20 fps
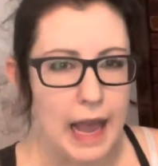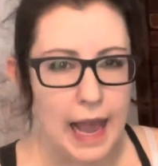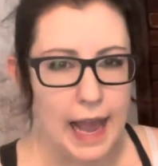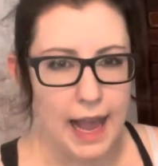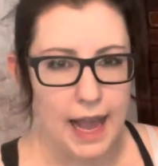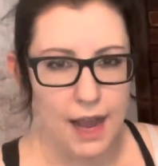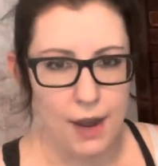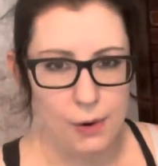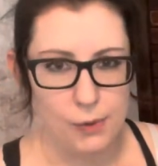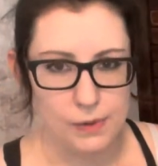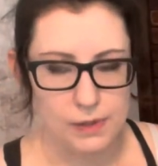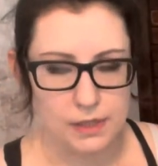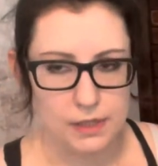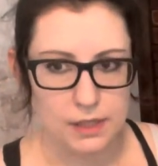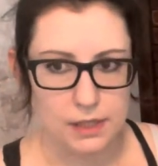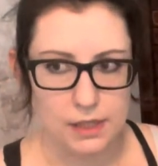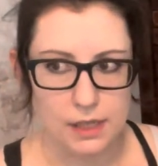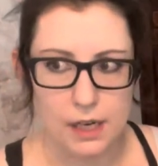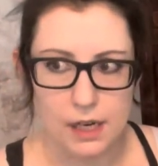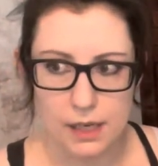our
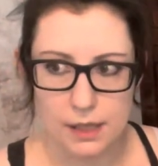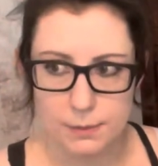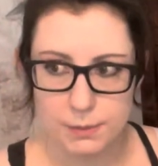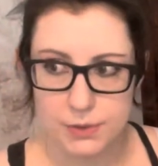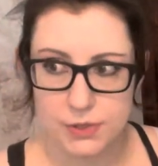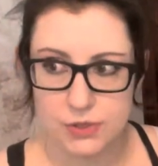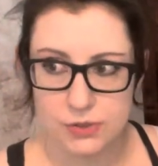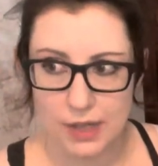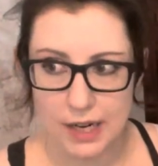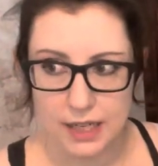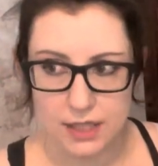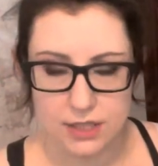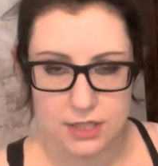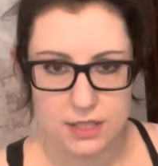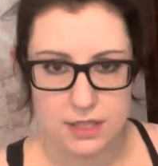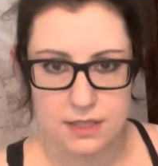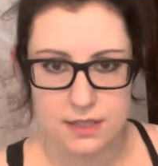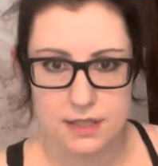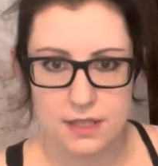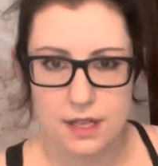
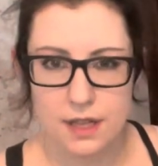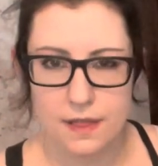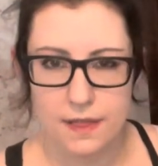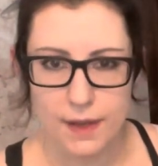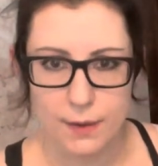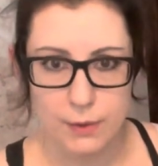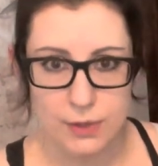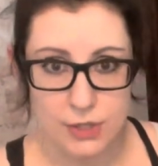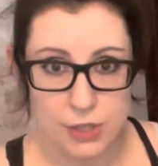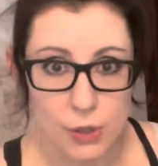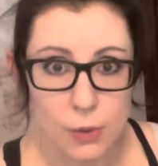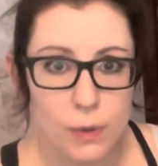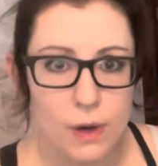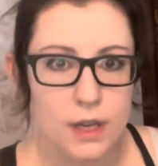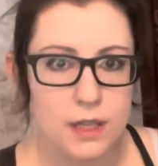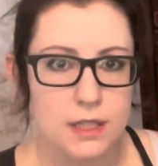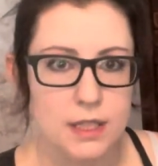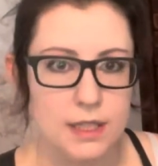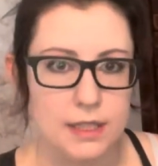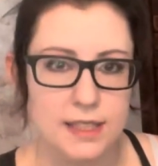scratches that we don't
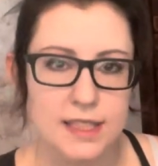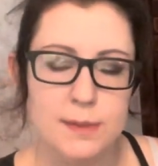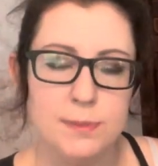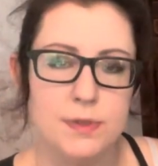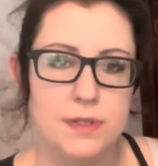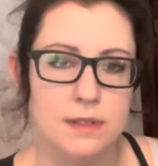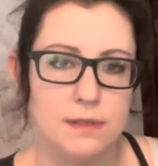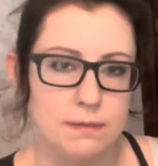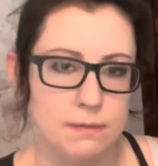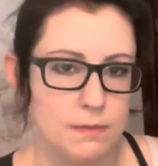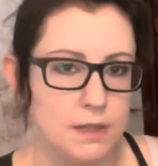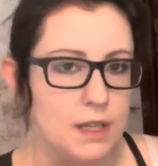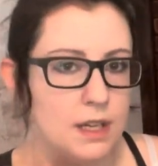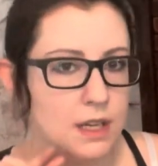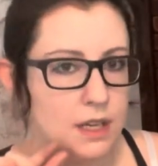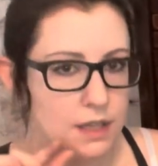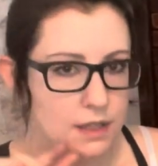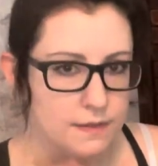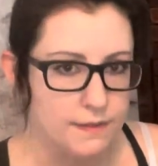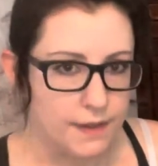want and keeps them
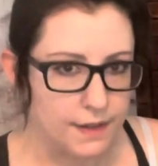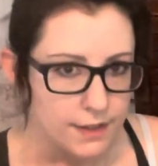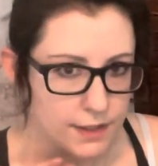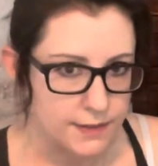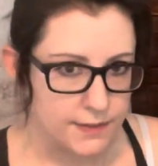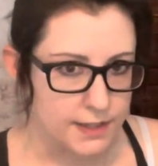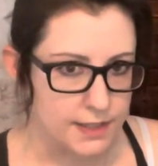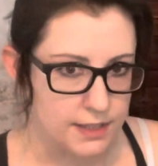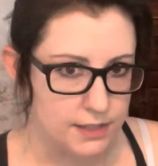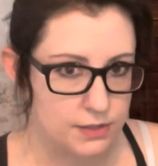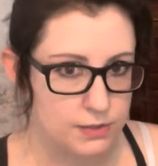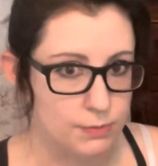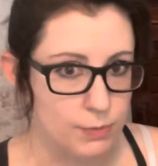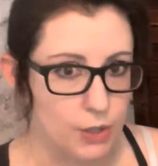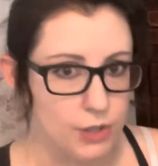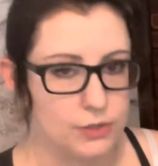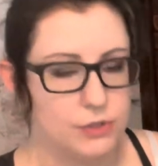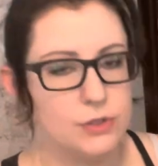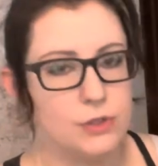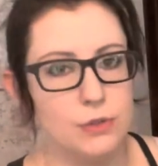very, very small.
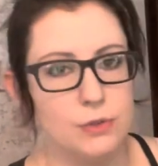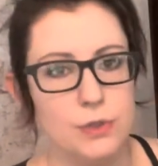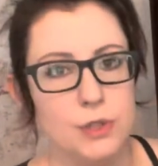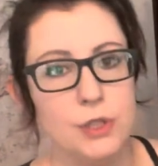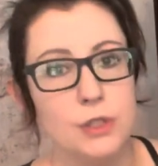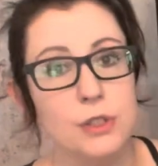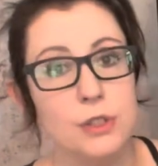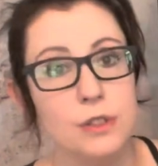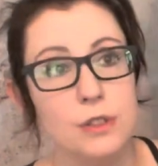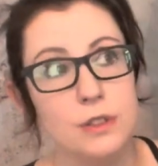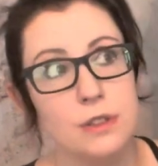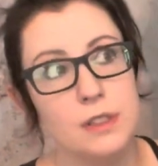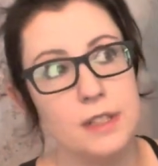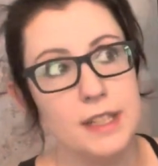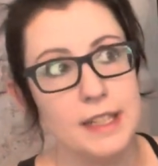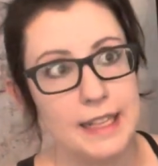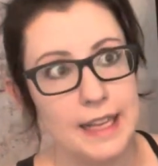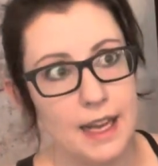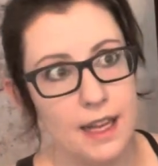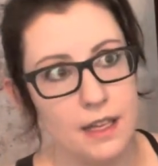So you're gonna
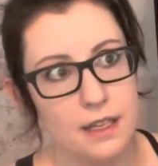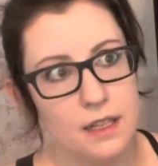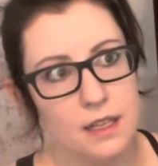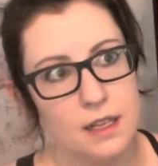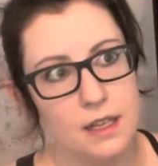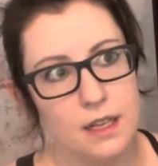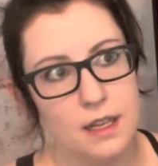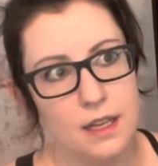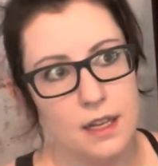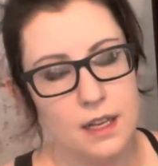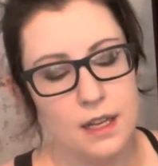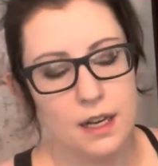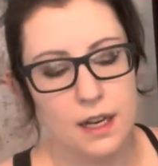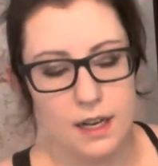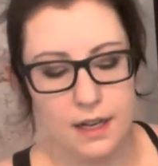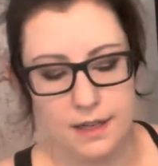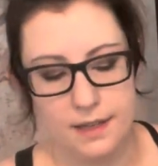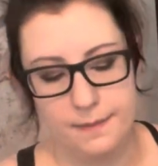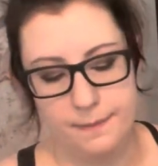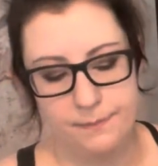get
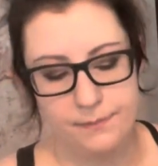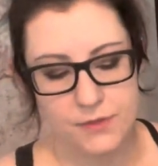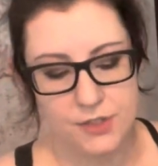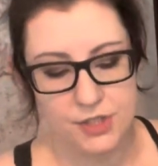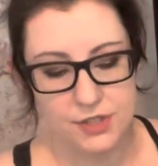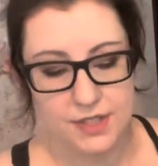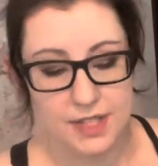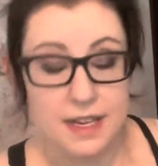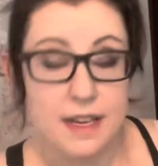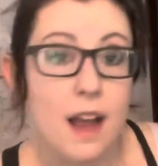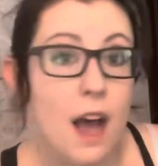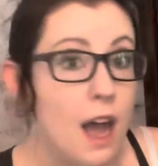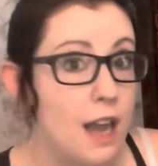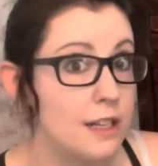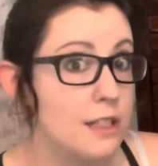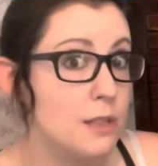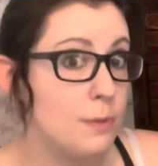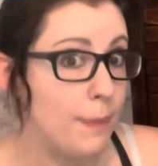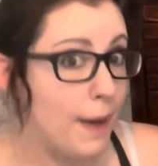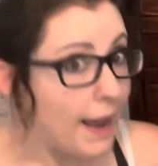just a
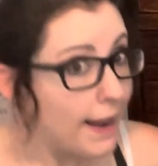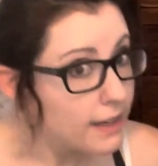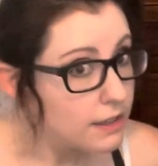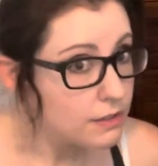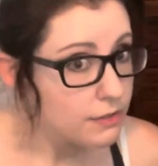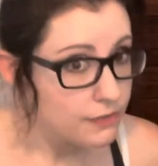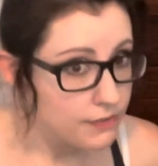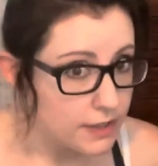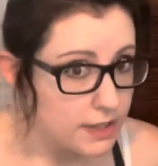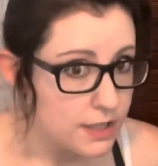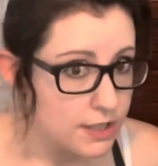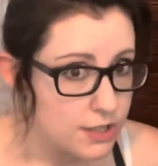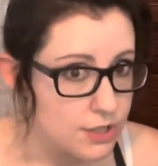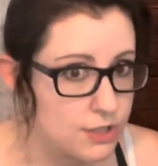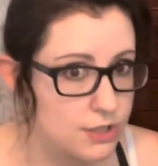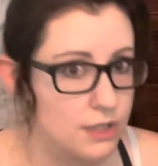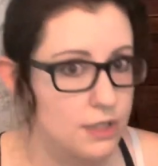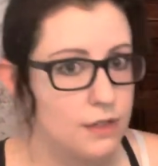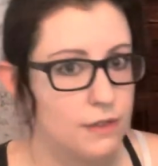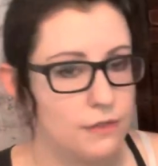knocked back finish
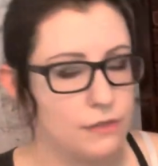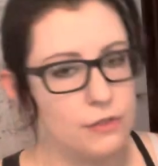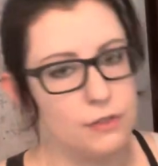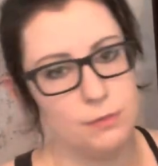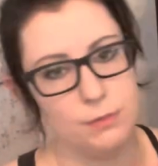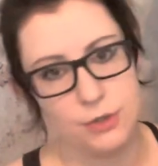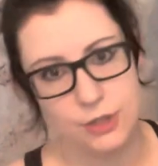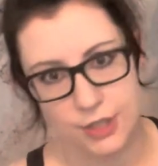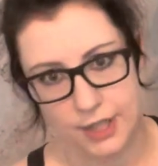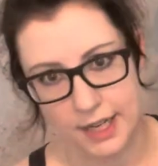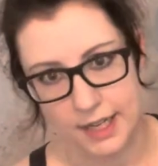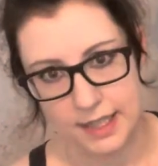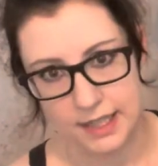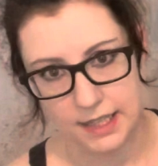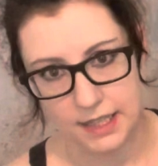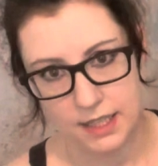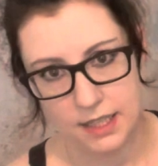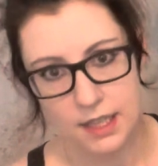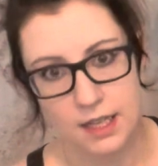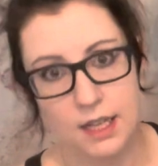from
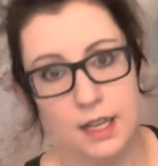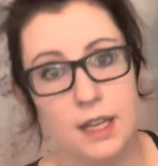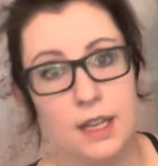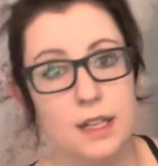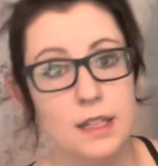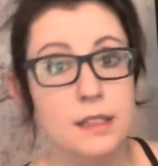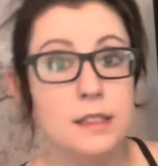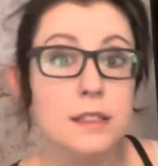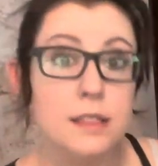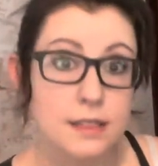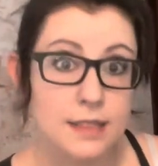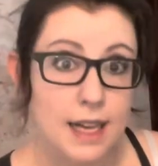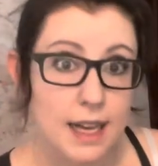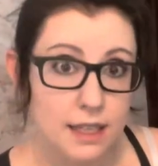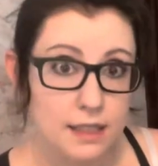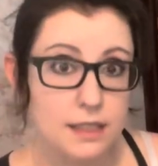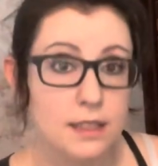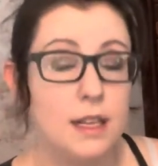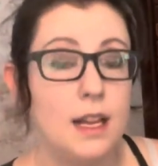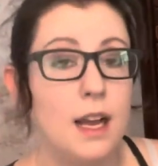shiny to
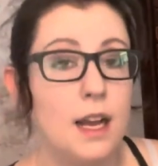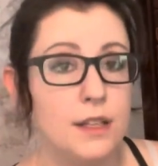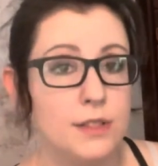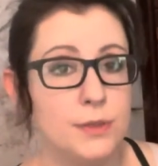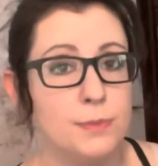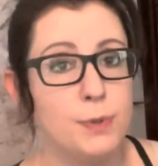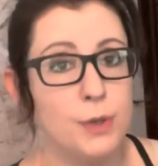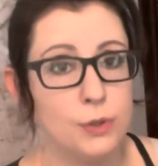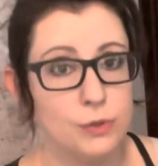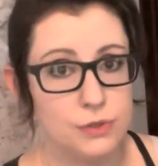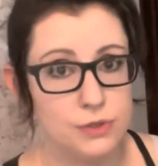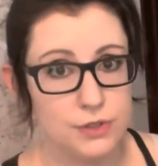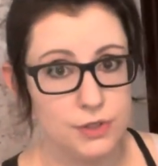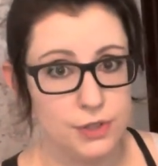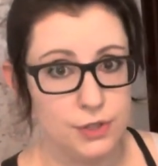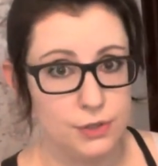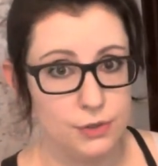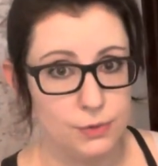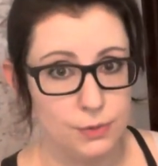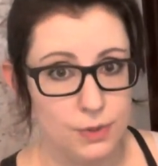satin, as opposed
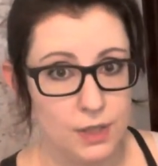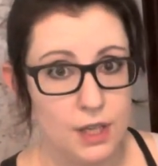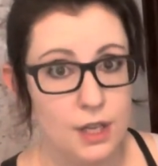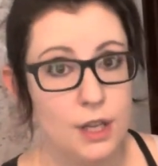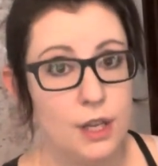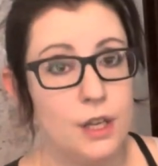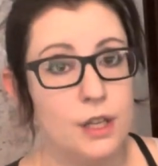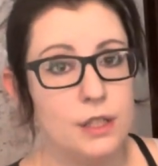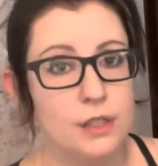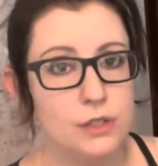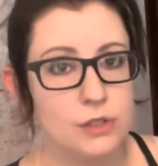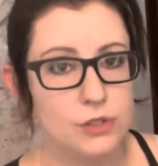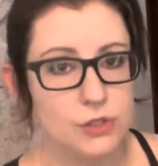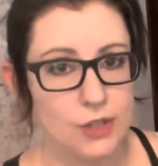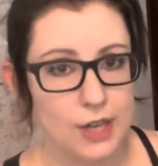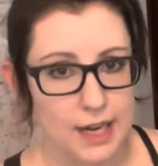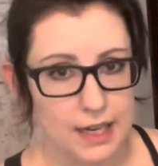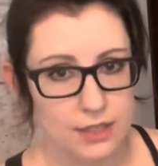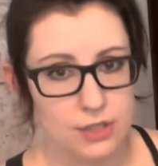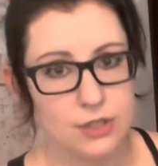to
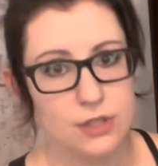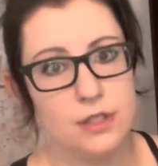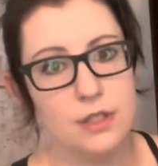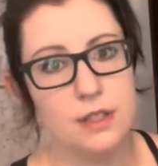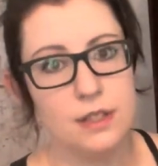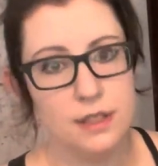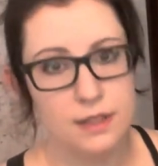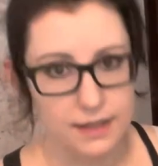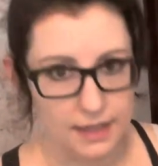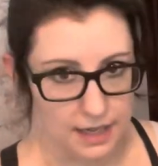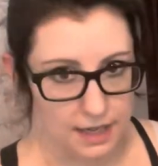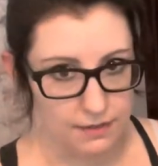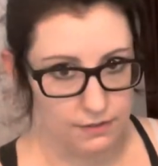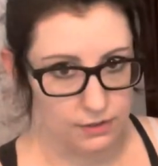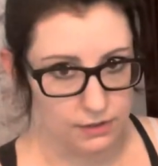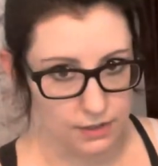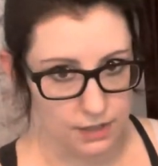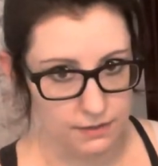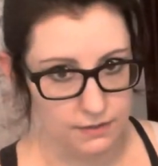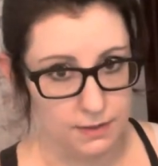scratch the ever
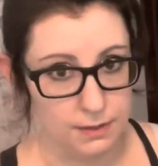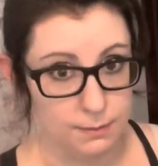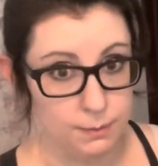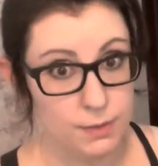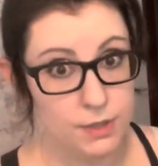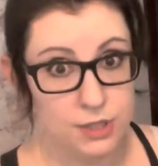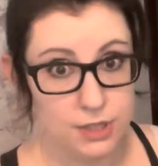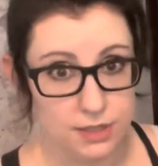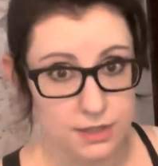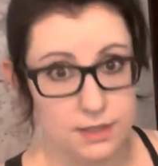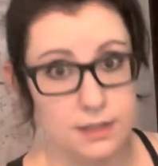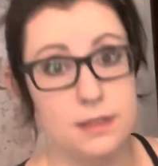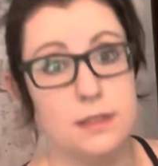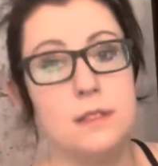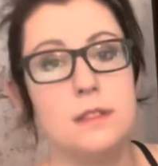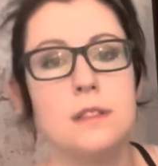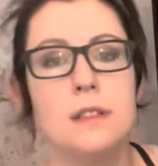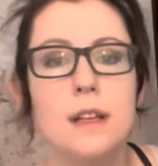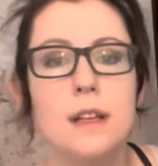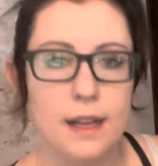loving bejesus
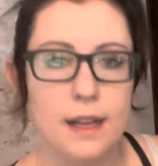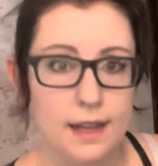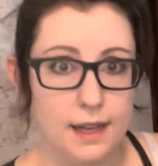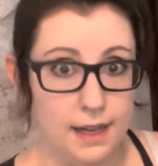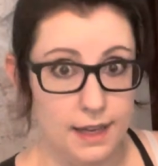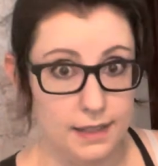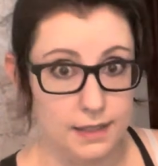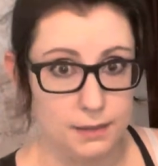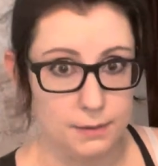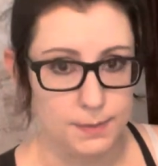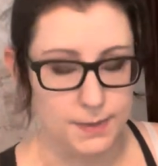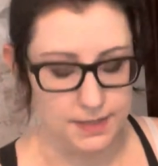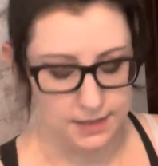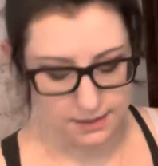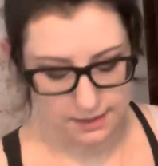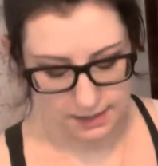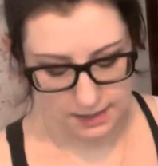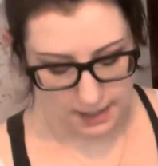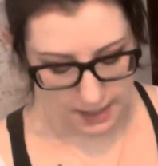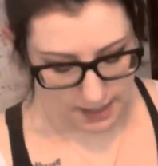out of your piece.
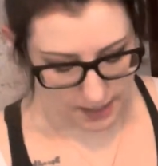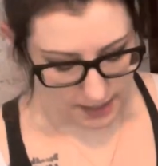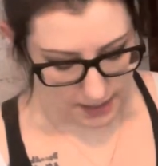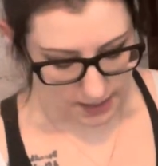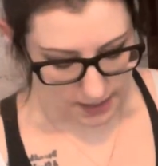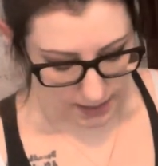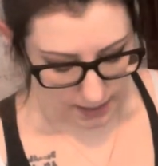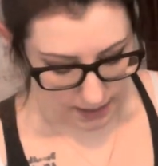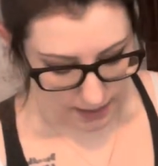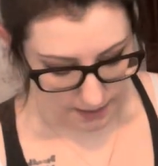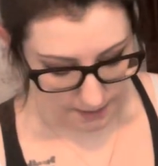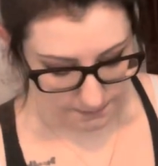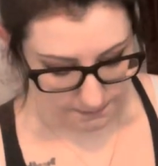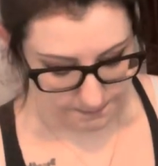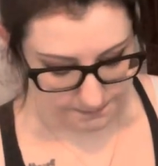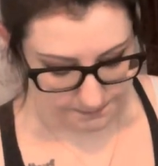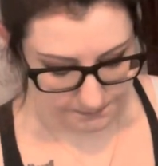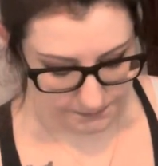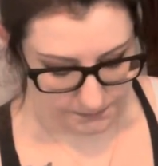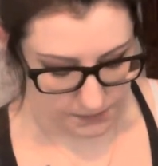
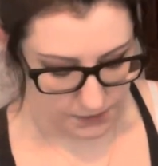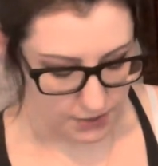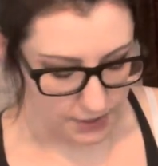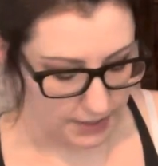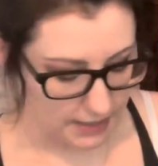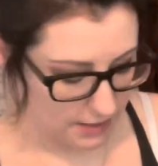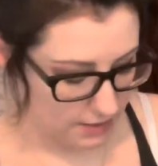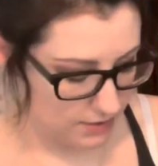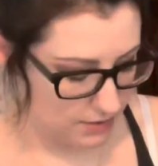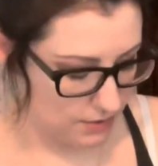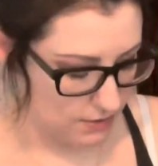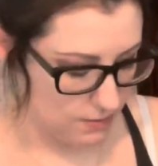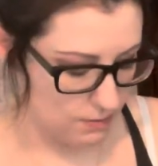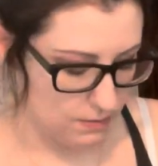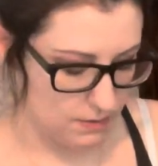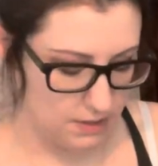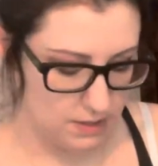So